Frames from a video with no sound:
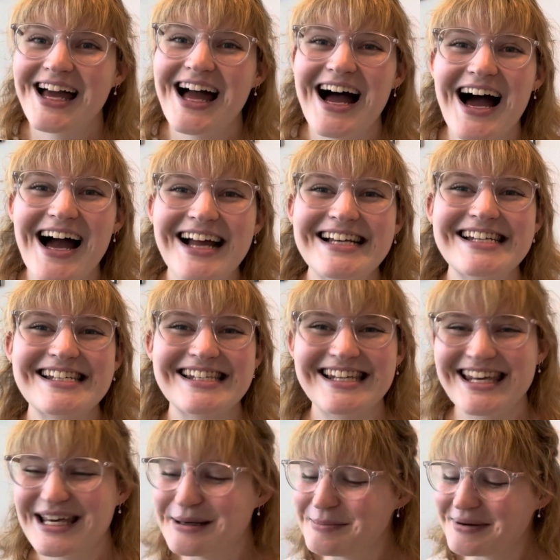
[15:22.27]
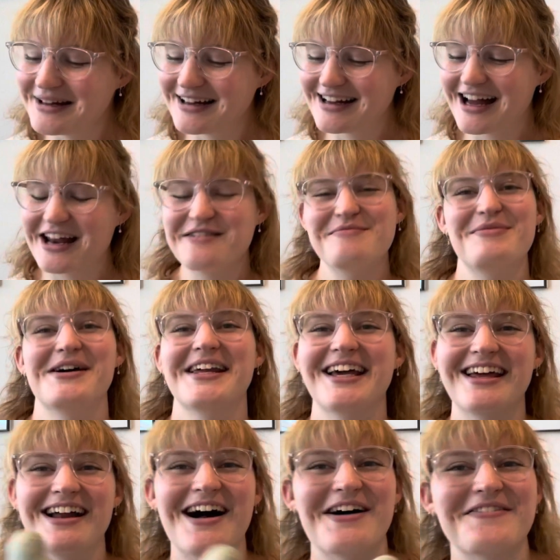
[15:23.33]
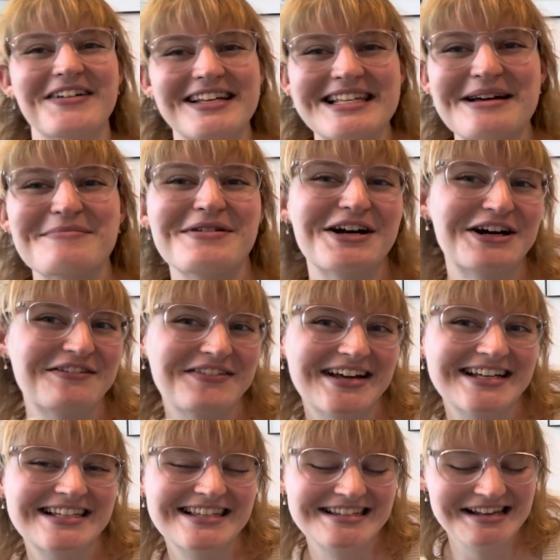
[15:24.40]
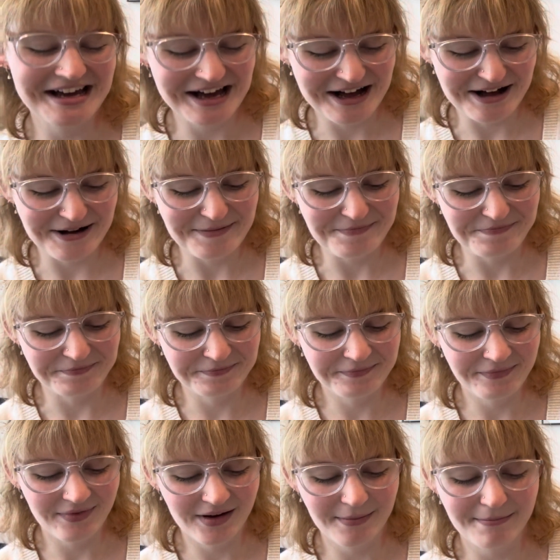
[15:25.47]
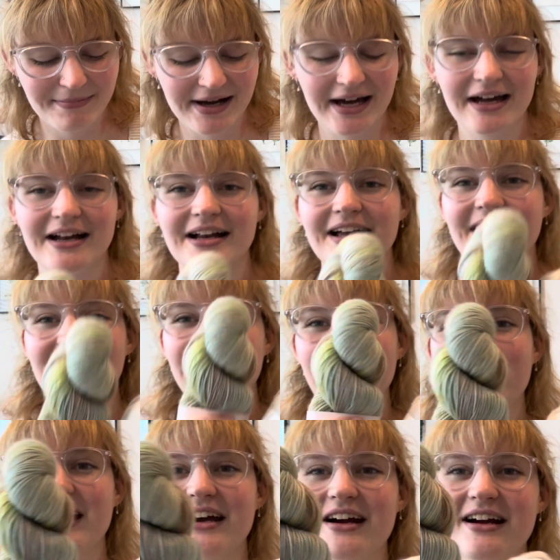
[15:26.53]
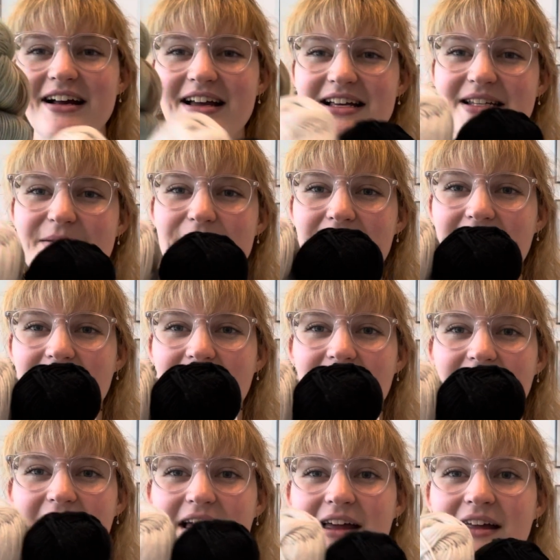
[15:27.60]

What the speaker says: I just keep kind of putting it off because I'm nervous. But here is my